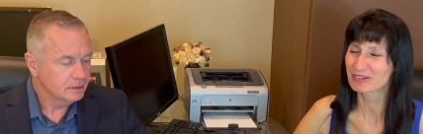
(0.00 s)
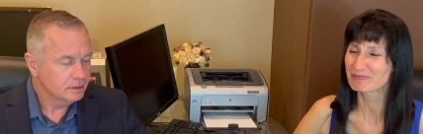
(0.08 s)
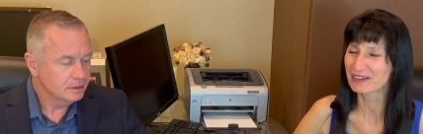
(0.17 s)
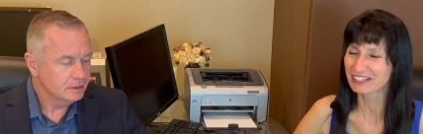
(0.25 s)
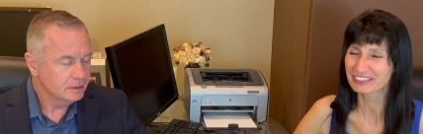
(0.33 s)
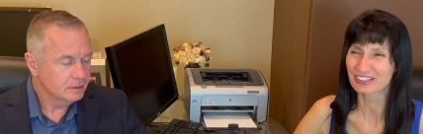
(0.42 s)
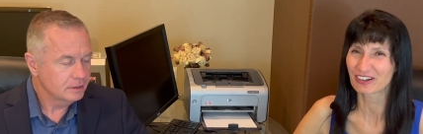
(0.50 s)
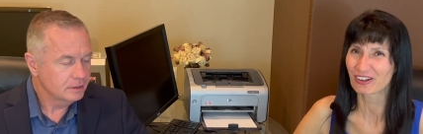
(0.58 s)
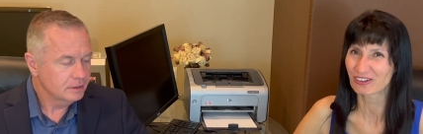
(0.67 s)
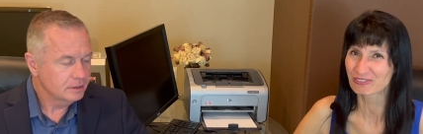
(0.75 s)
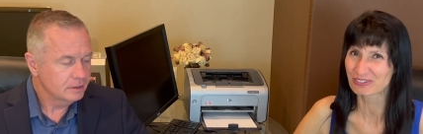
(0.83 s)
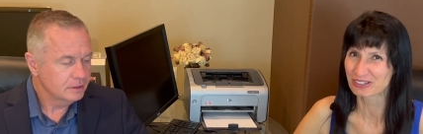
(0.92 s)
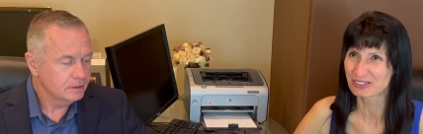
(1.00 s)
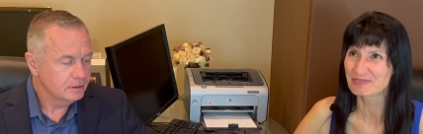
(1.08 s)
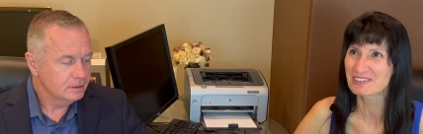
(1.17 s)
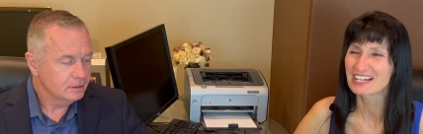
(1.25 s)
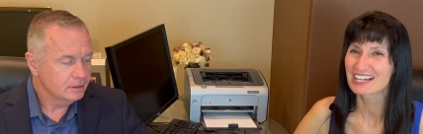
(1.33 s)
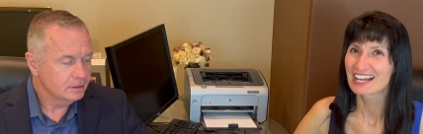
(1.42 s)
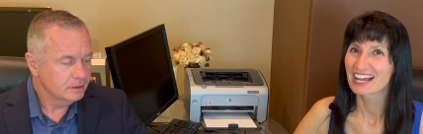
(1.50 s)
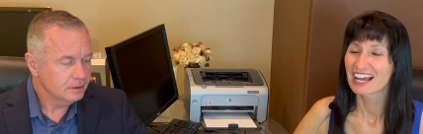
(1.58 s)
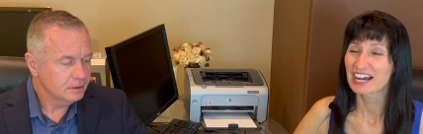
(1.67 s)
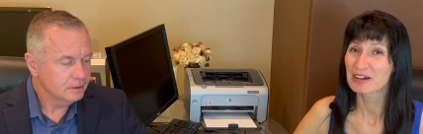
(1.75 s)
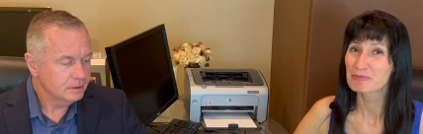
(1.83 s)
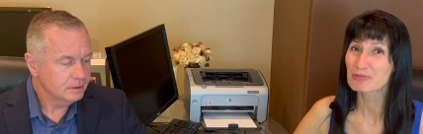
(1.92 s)
Speaker 1: paint the whole room,
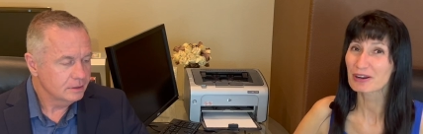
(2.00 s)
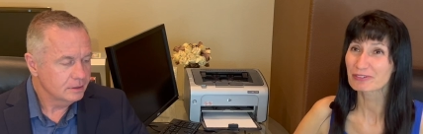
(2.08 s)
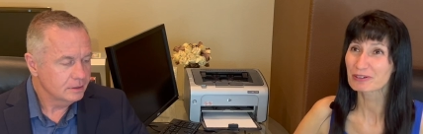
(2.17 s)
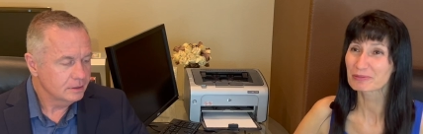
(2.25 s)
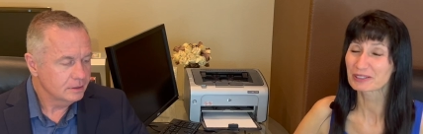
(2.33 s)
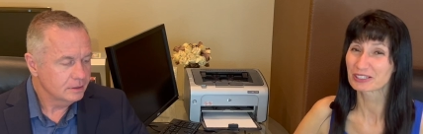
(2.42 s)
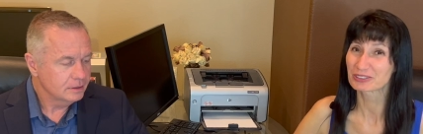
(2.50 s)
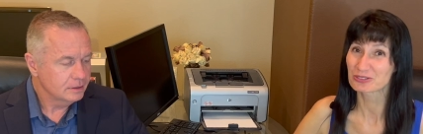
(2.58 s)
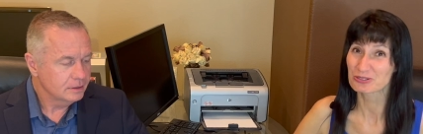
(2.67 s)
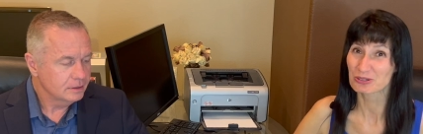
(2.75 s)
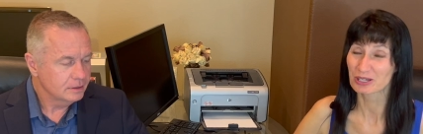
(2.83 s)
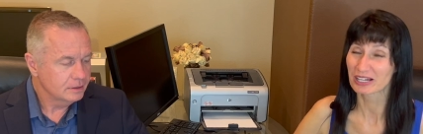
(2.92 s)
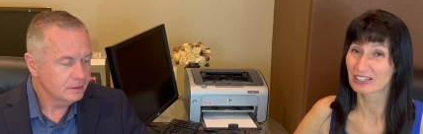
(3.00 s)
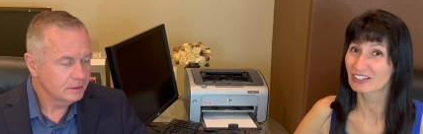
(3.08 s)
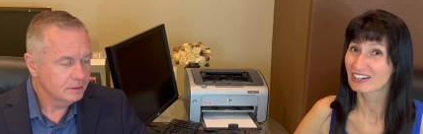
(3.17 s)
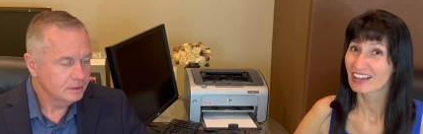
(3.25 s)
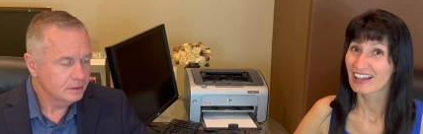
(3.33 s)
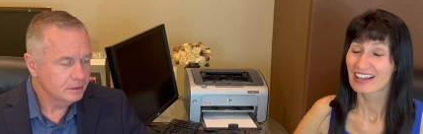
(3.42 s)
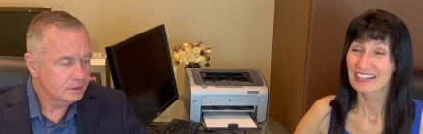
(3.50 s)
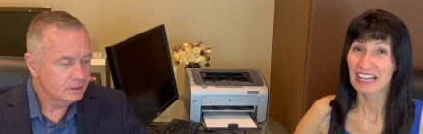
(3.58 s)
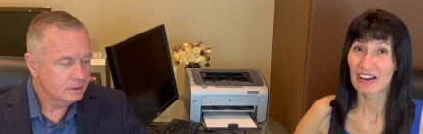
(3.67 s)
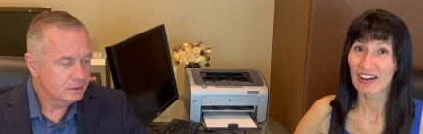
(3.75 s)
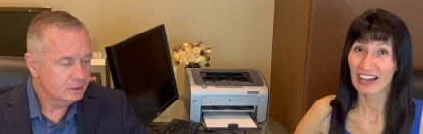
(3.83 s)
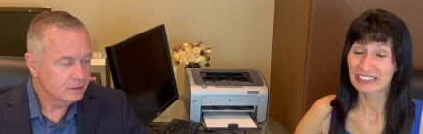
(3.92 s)
uh, preferably a neutral color.
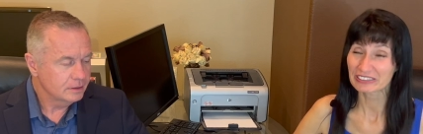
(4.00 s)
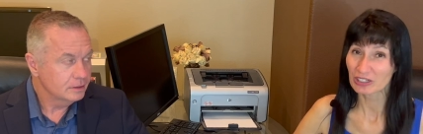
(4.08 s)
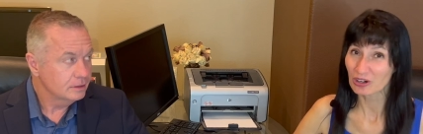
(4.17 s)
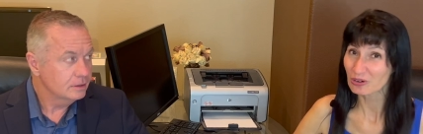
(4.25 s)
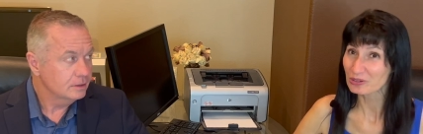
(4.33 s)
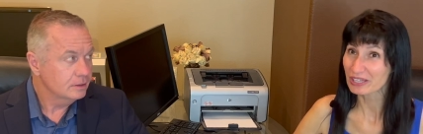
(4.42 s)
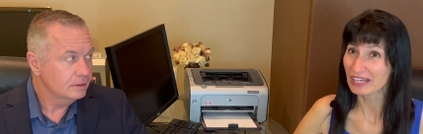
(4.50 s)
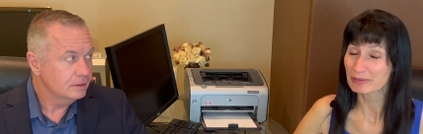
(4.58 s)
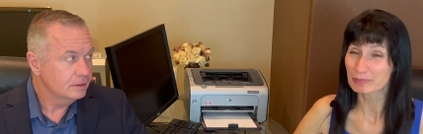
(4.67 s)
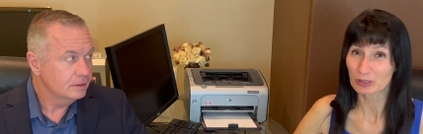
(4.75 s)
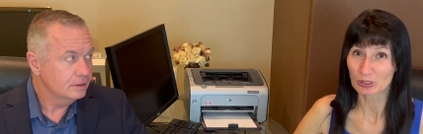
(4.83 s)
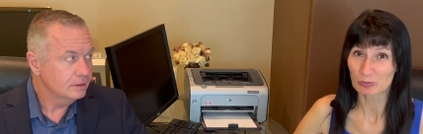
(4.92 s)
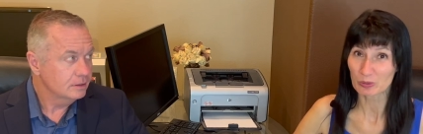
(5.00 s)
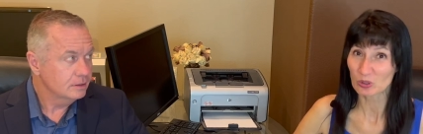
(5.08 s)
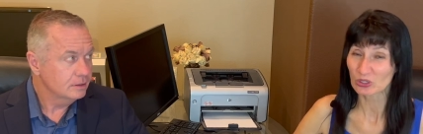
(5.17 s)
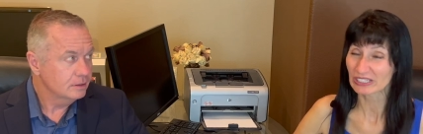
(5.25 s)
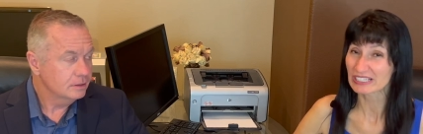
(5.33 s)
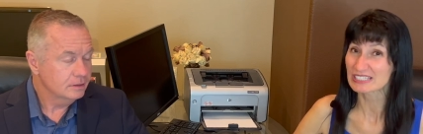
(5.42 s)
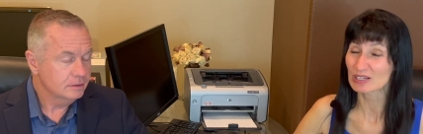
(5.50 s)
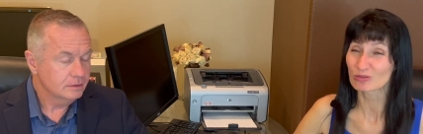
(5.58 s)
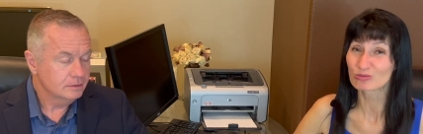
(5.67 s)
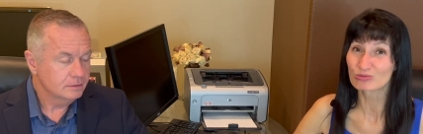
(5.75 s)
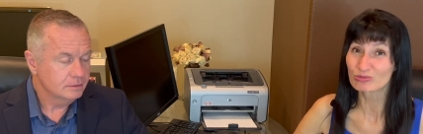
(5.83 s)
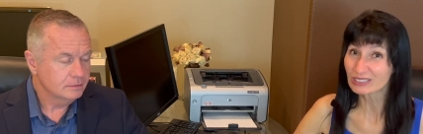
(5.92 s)
Now, I know that purple is a
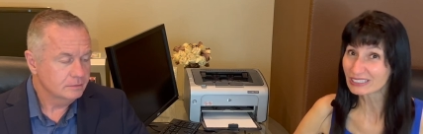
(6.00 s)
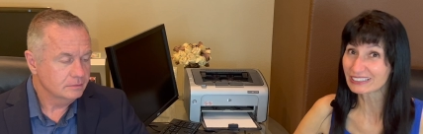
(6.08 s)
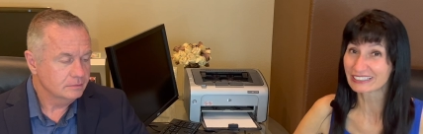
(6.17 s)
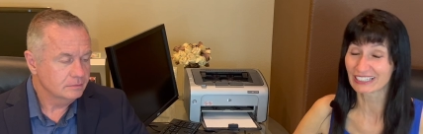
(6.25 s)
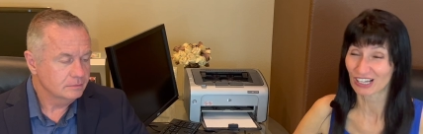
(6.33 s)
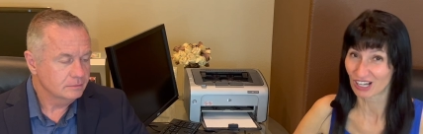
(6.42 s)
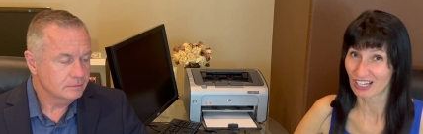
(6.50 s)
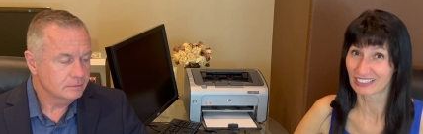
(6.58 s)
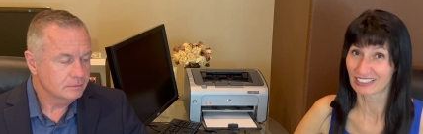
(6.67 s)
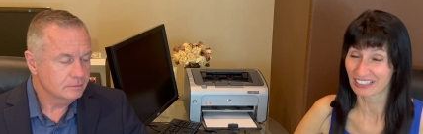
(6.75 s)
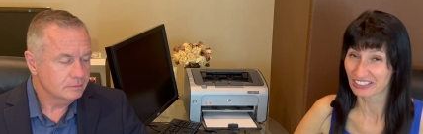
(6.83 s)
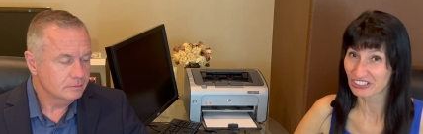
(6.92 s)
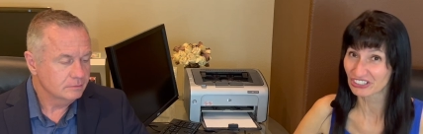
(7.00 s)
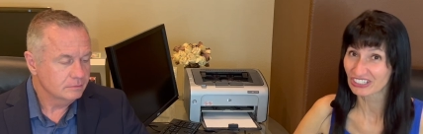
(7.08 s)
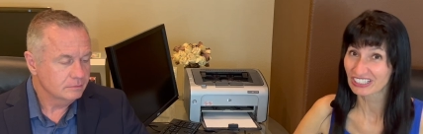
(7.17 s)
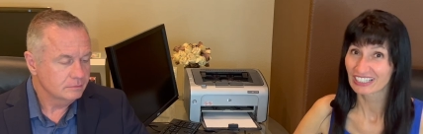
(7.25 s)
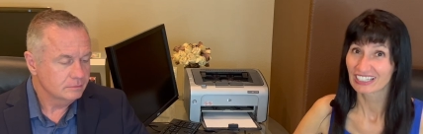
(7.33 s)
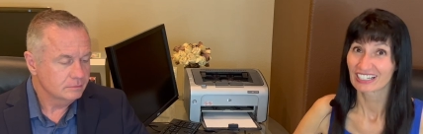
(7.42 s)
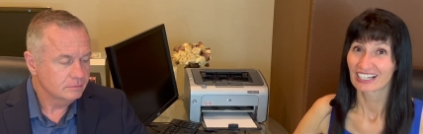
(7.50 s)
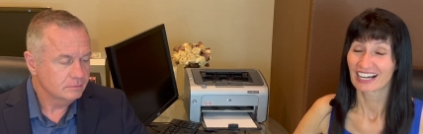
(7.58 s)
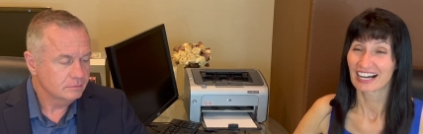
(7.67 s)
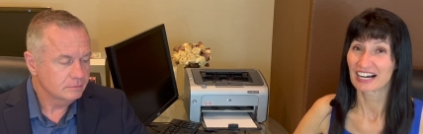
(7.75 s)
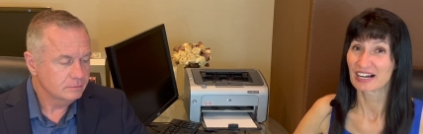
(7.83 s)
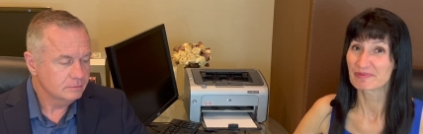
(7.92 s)
really hot color,
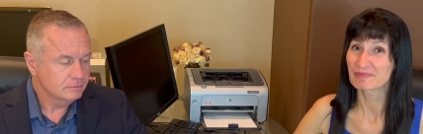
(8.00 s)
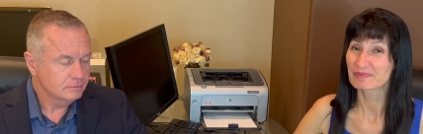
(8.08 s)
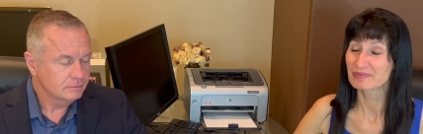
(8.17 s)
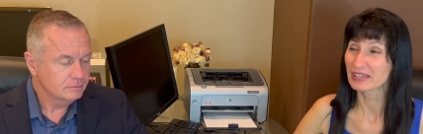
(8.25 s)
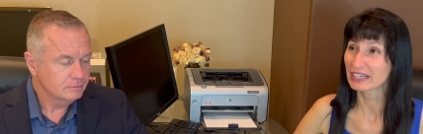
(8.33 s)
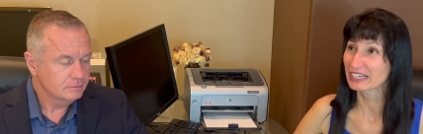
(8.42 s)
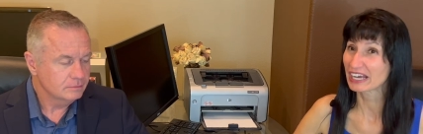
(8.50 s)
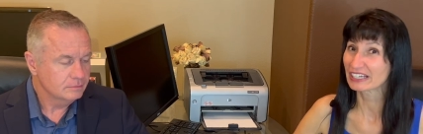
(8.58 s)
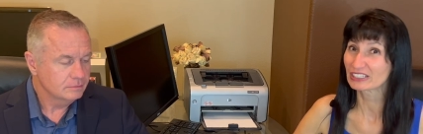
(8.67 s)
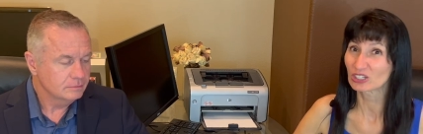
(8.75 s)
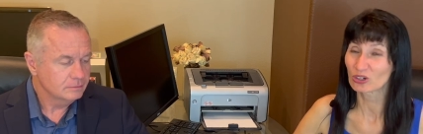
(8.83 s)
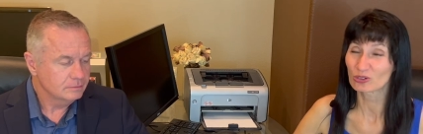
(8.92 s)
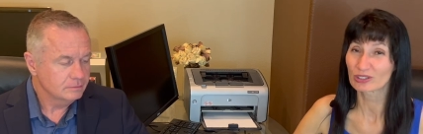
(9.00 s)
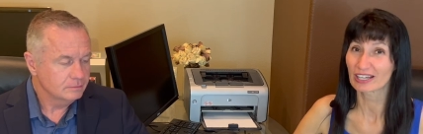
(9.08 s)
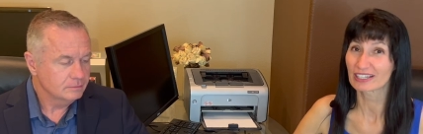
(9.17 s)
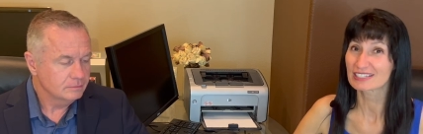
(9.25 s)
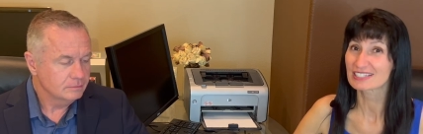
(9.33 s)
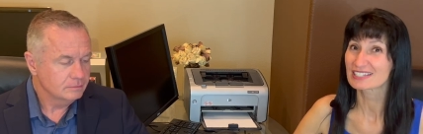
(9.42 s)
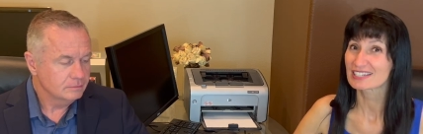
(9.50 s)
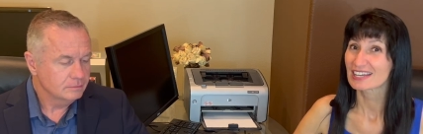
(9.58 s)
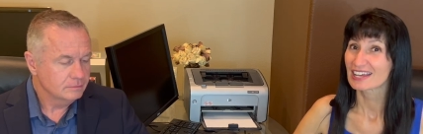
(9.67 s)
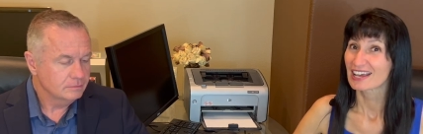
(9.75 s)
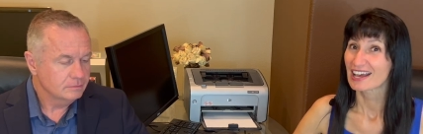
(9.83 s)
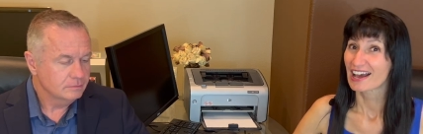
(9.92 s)
uh, and I know that
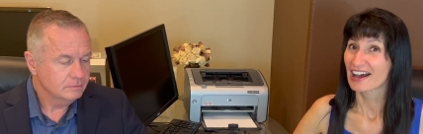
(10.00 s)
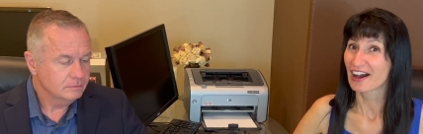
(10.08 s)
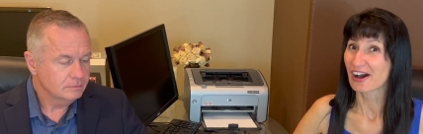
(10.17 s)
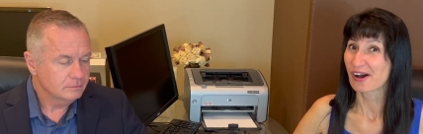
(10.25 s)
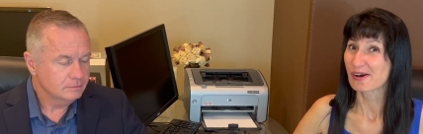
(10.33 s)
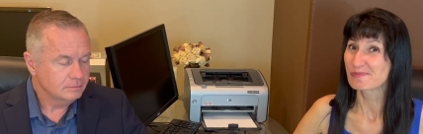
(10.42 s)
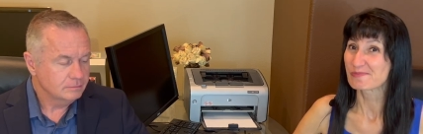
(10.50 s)
um,